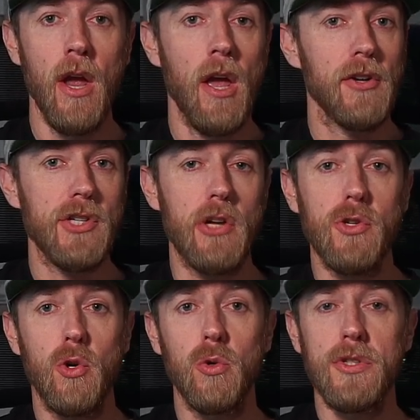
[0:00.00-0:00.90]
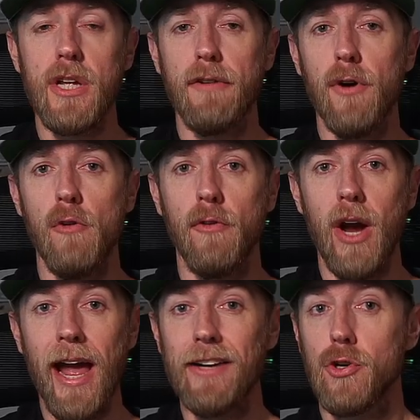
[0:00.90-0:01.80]
There's also cool stuff
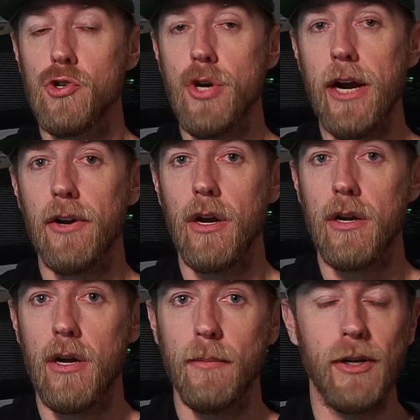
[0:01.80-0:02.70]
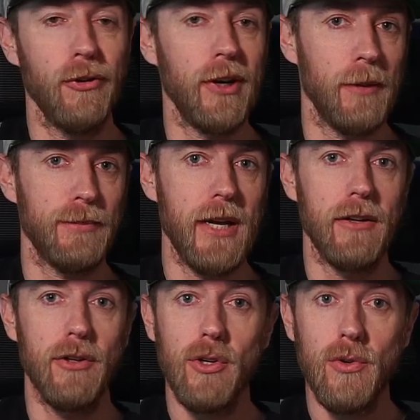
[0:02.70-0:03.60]
over at dirttracker.com, including
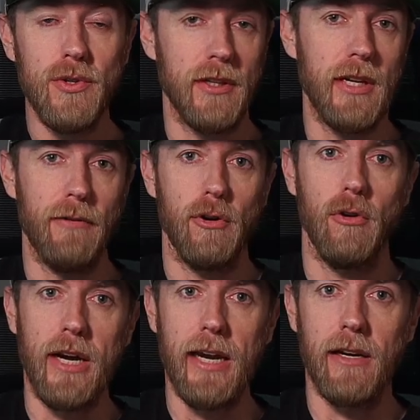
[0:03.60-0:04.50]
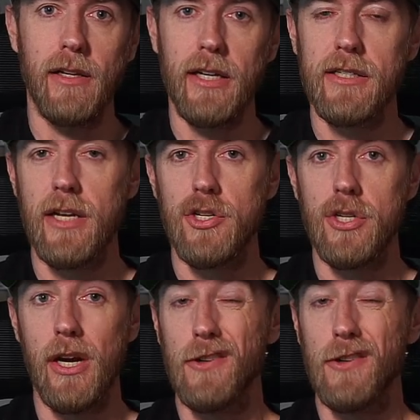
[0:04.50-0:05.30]
updated news and the ever-growing analytics section.